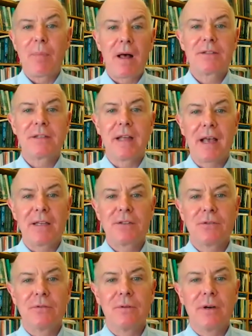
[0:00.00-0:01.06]
our policy
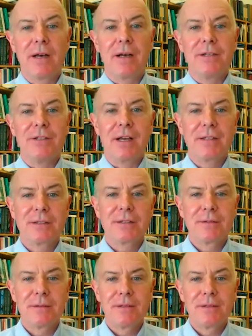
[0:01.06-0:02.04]
has to uh, adjust.